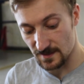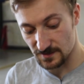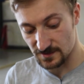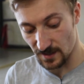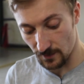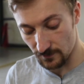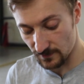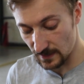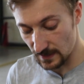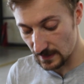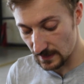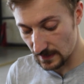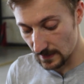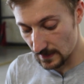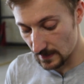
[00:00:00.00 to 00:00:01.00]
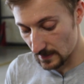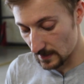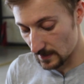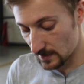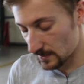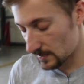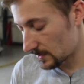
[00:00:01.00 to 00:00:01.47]
So the
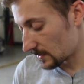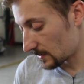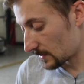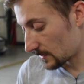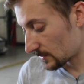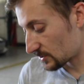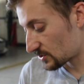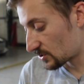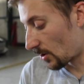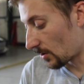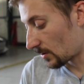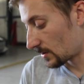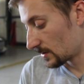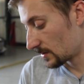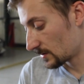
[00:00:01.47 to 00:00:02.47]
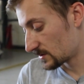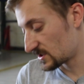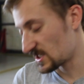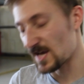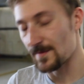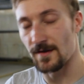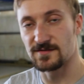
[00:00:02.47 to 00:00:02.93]
stock
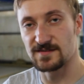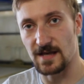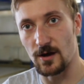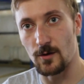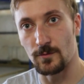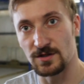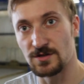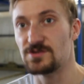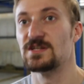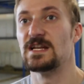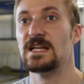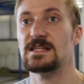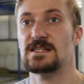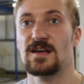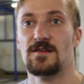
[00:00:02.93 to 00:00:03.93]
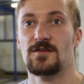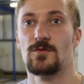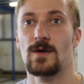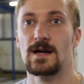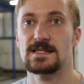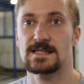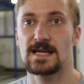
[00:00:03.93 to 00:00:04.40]
turbo setup, we use an internal
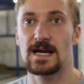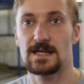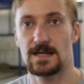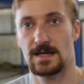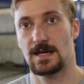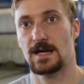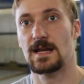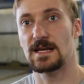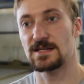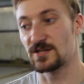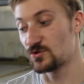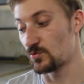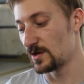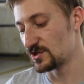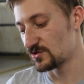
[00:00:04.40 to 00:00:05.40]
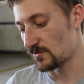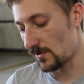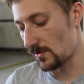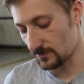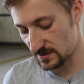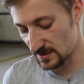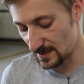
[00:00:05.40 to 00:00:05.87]
wastegate and it's a twin
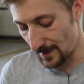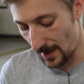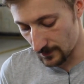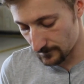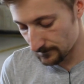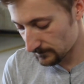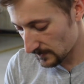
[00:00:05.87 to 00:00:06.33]
scroll turbo.